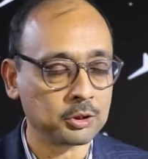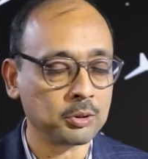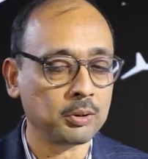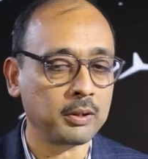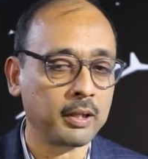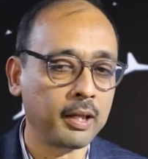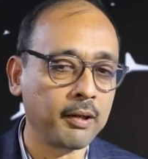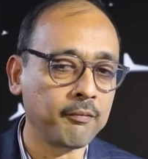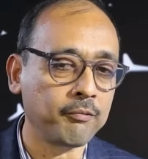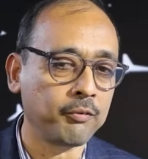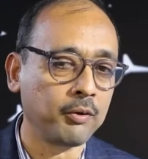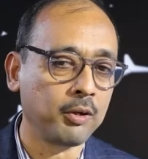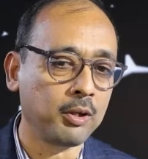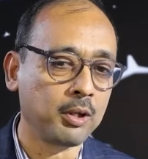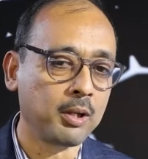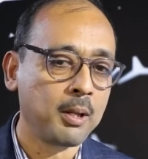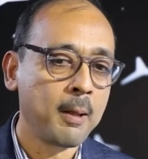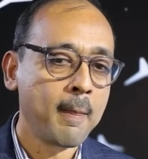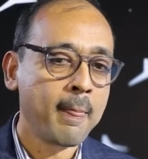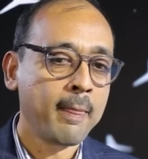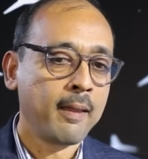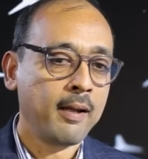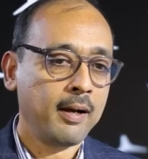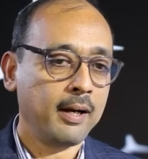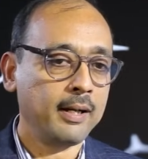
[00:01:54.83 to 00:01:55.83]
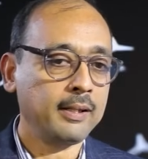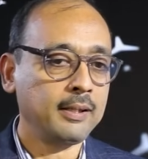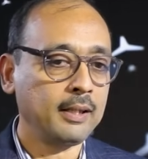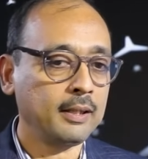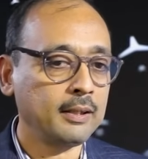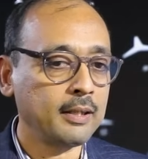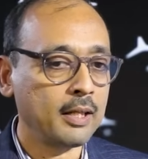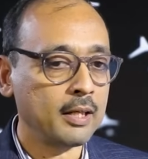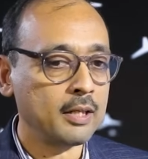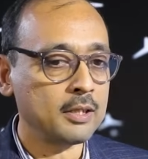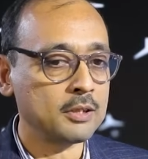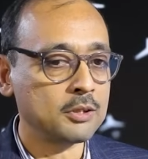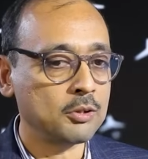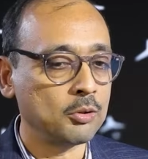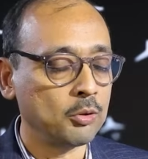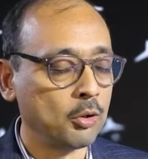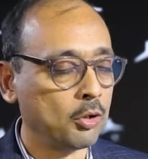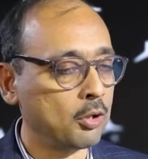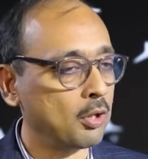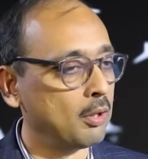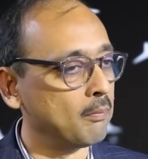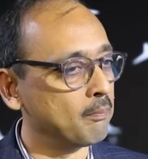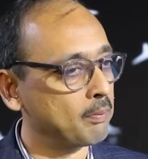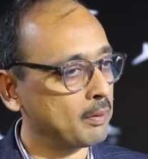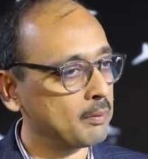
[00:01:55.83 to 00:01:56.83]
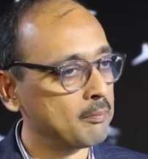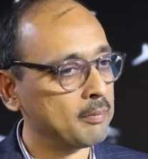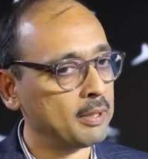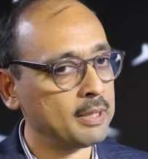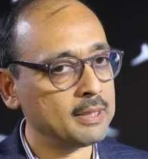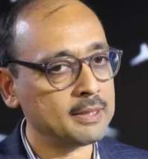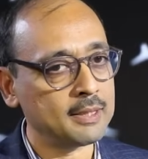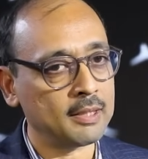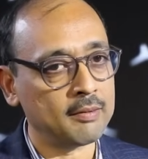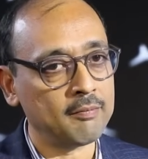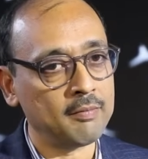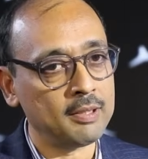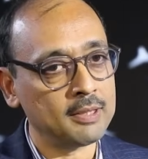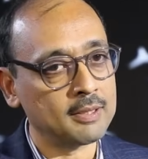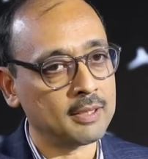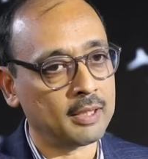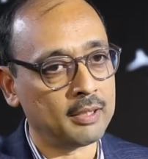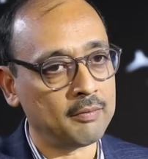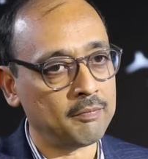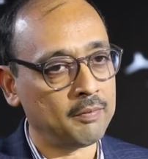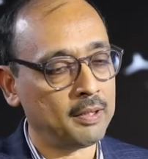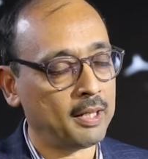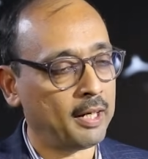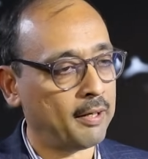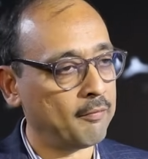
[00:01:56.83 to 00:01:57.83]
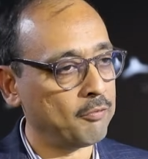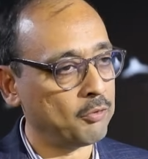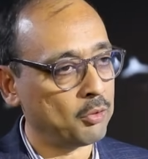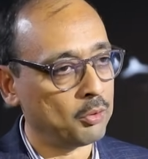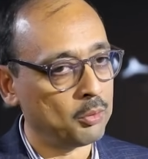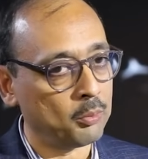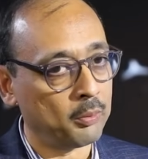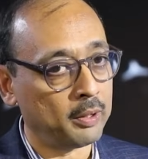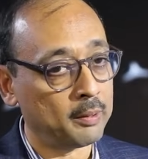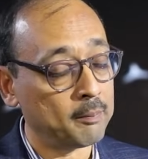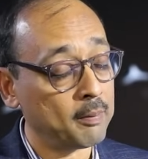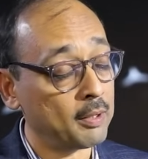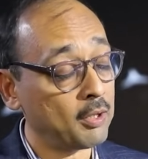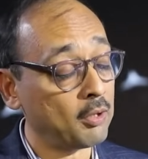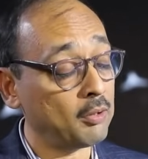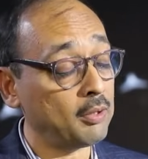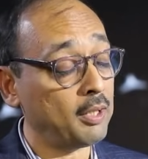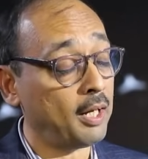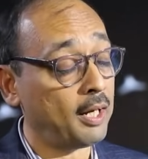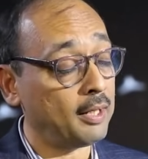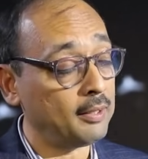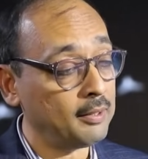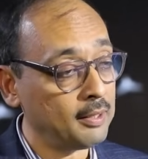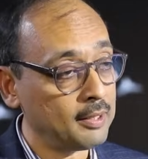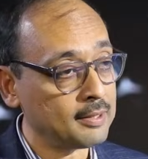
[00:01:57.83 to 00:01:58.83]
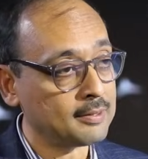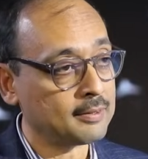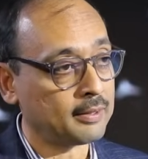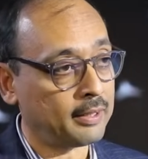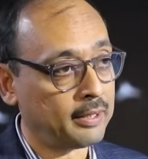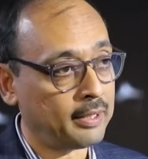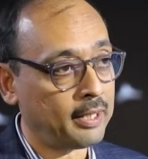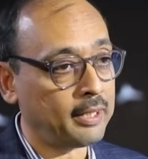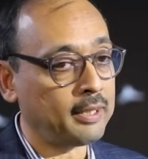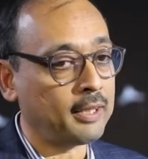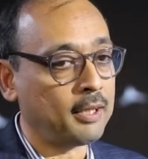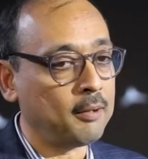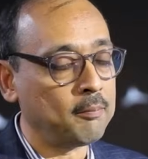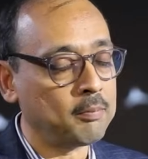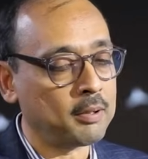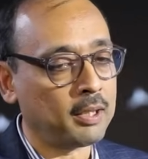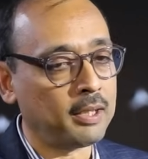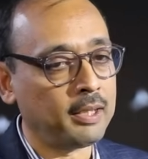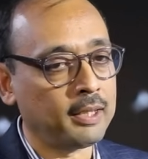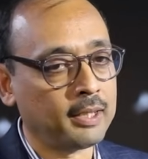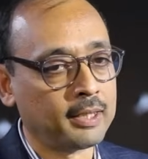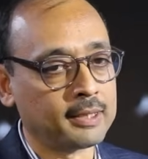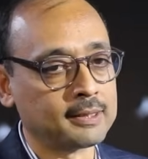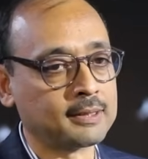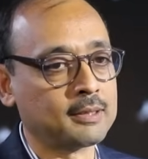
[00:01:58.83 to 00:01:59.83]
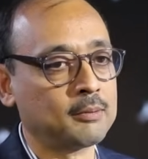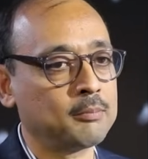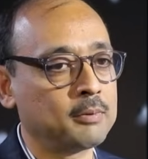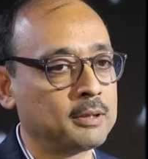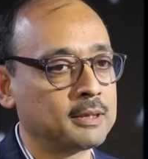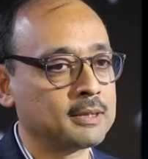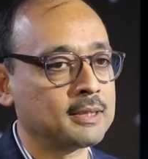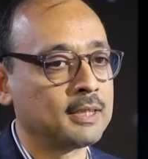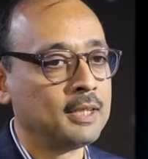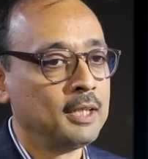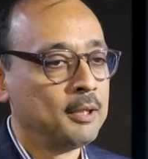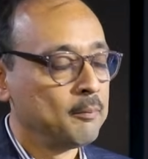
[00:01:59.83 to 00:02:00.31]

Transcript: So therefore, I think there is no compromise, and we said we have to do it. But on the other side, I keep telling customers,